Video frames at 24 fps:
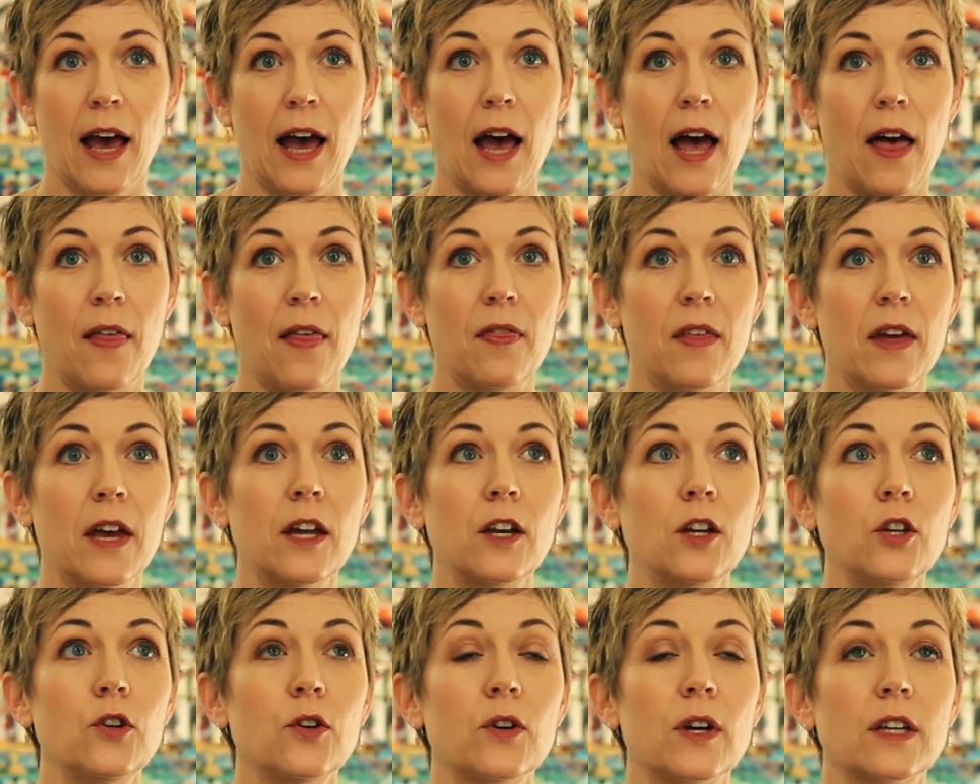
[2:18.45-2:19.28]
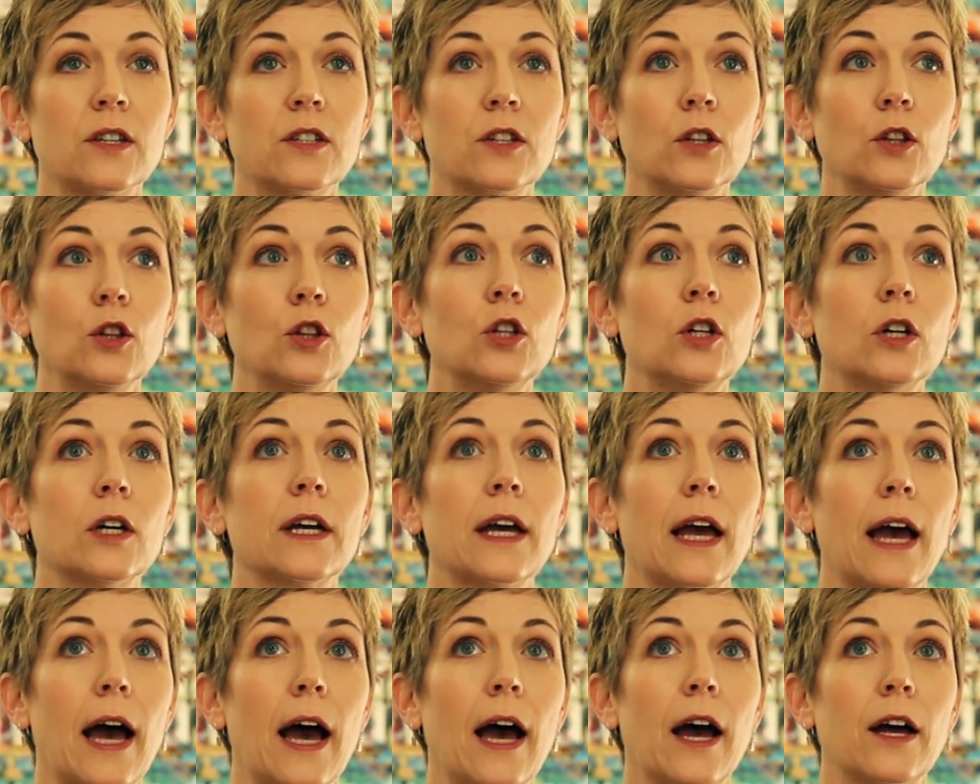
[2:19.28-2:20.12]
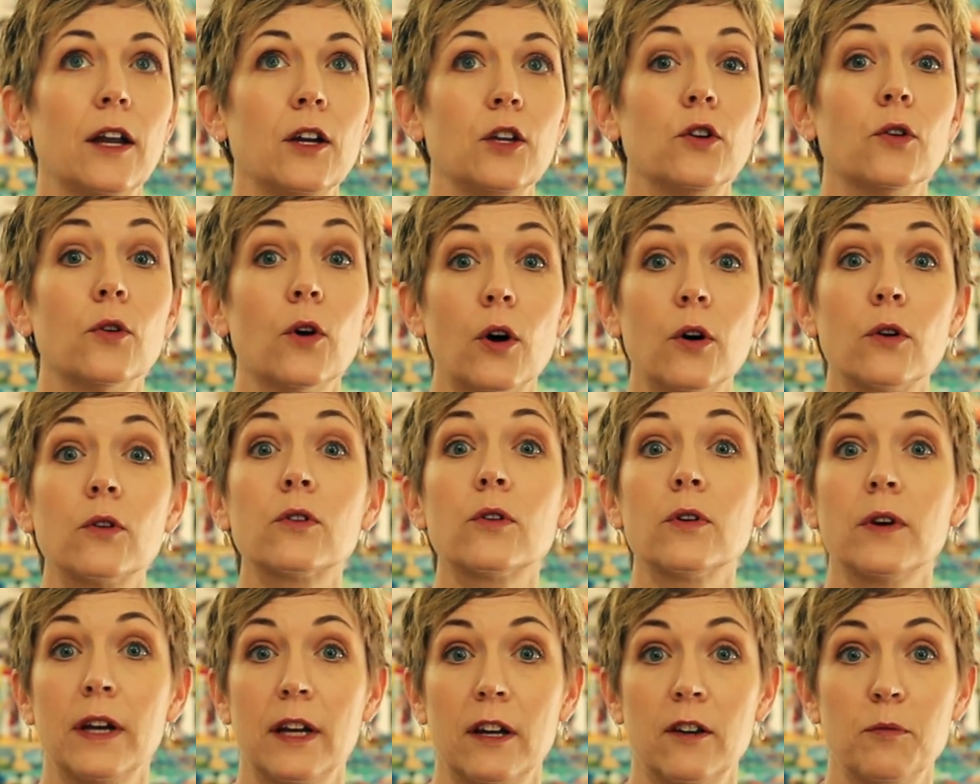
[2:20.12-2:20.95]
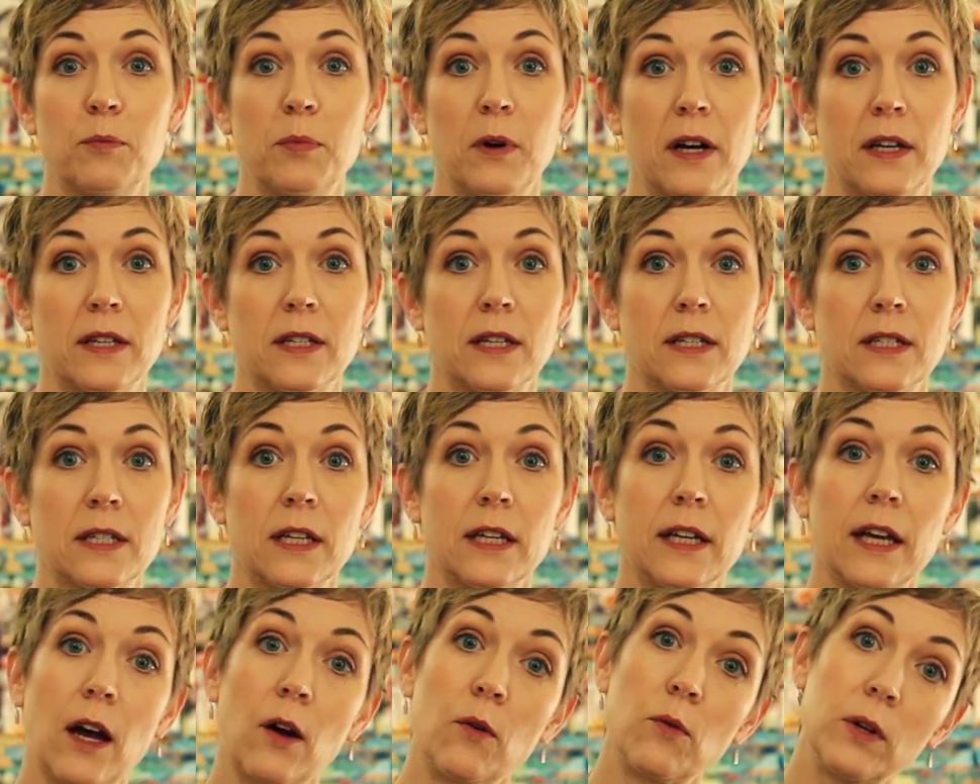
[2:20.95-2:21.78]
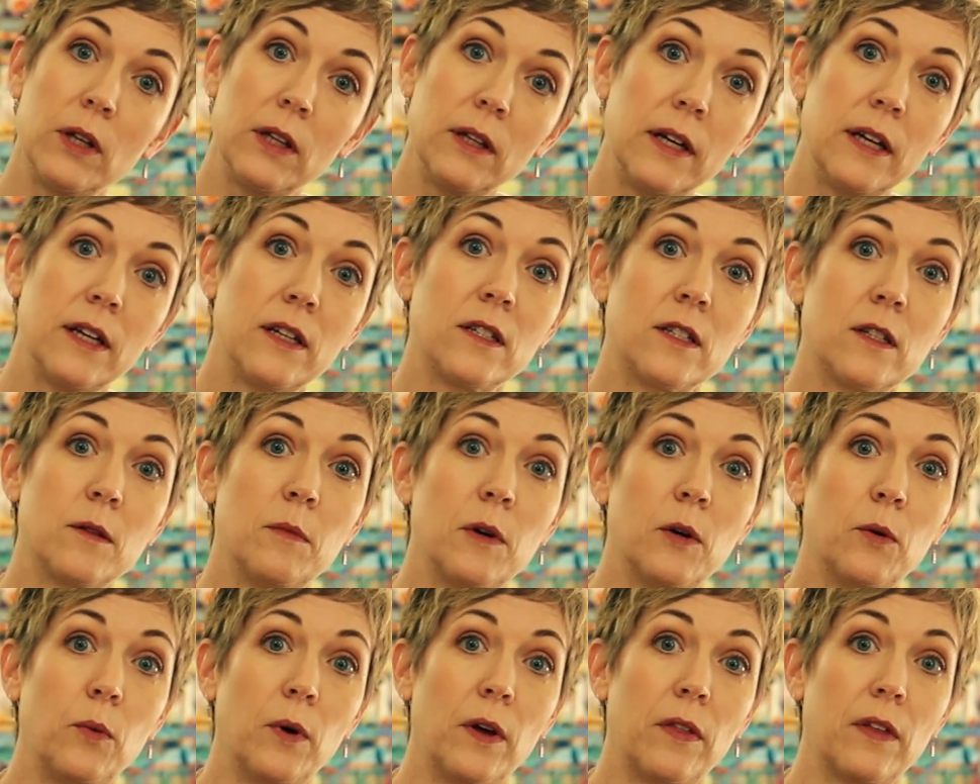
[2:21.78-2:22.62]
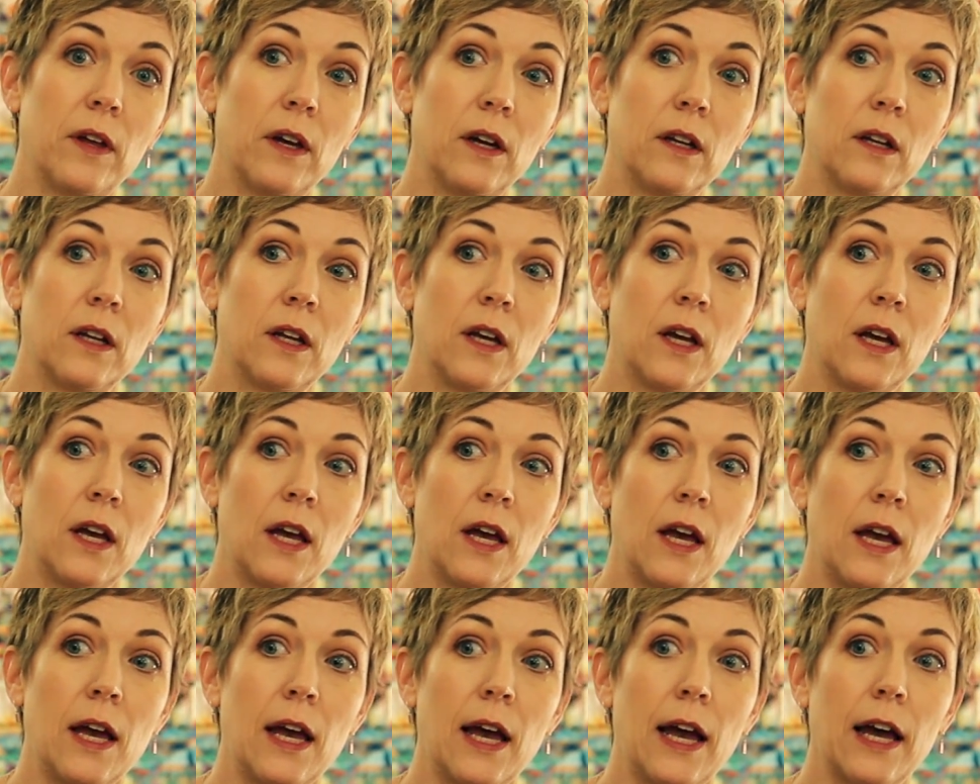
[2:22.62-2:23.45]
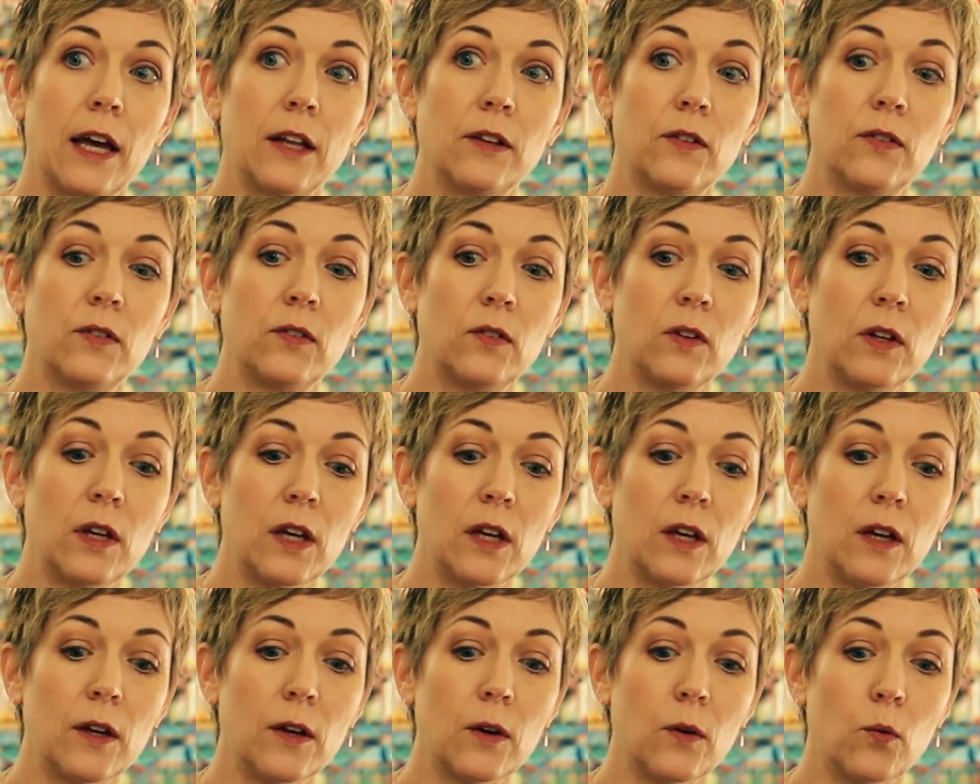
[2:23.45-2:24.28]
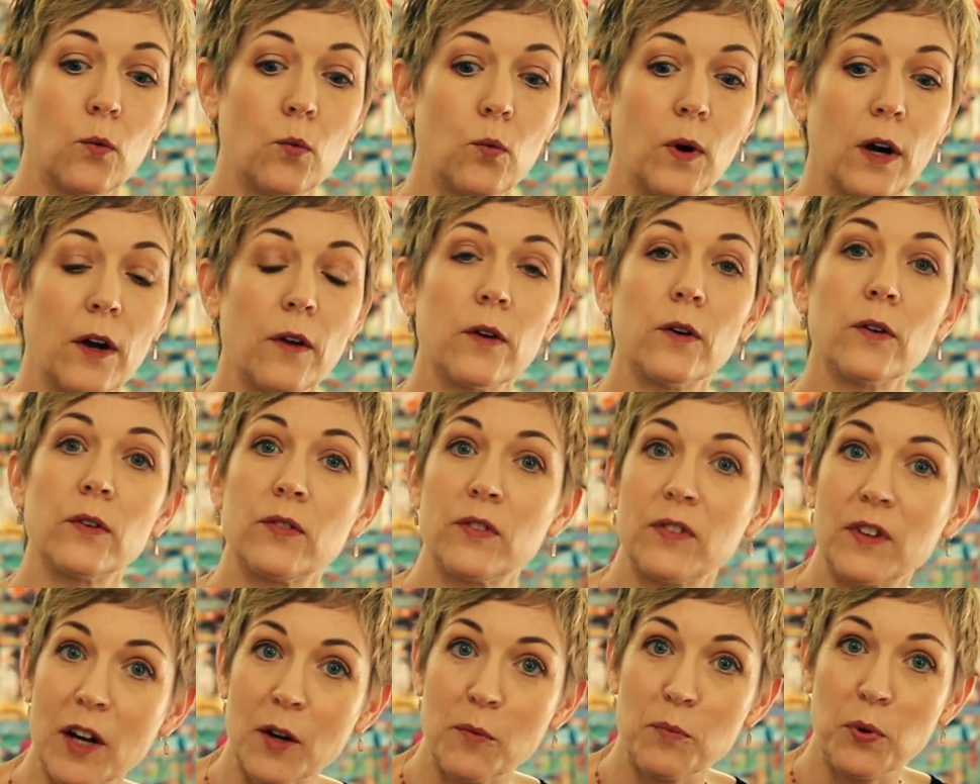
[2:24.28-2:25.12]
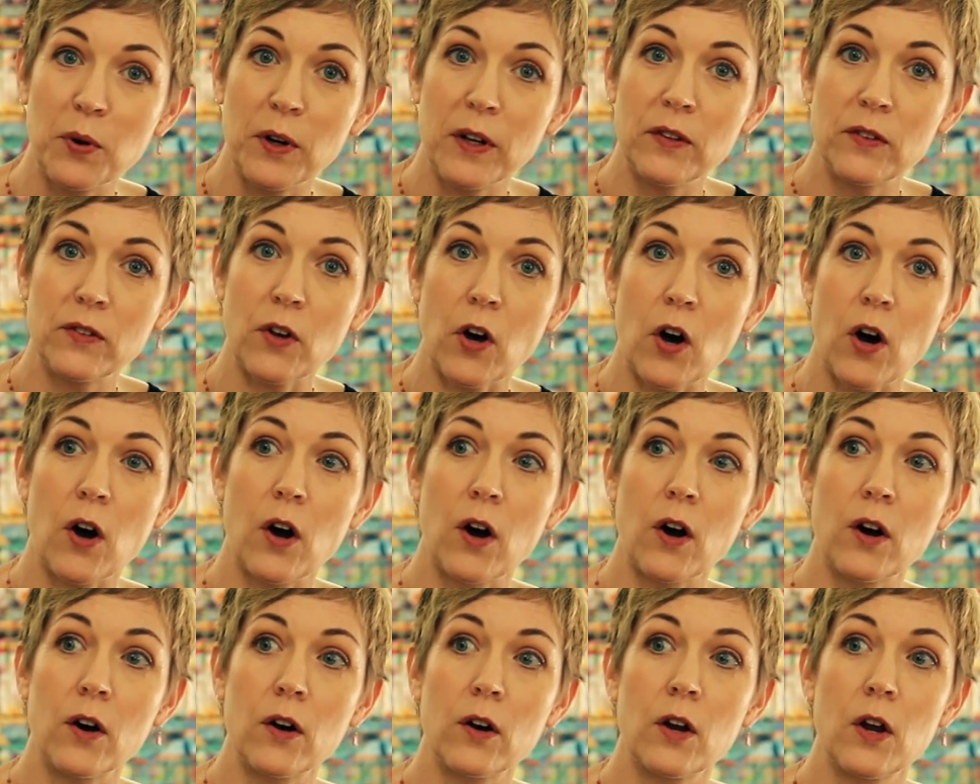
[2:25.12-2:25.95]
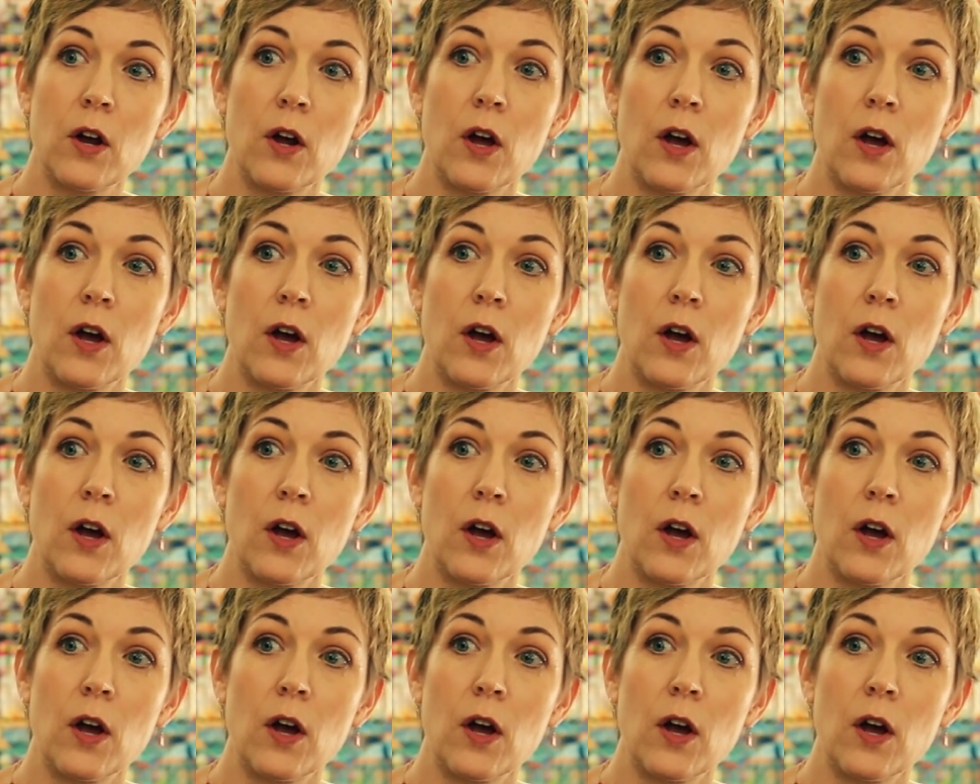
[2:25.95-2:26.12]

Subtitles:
And then you get to look at your own creative process and get really intimate with it and see where those stuck points are,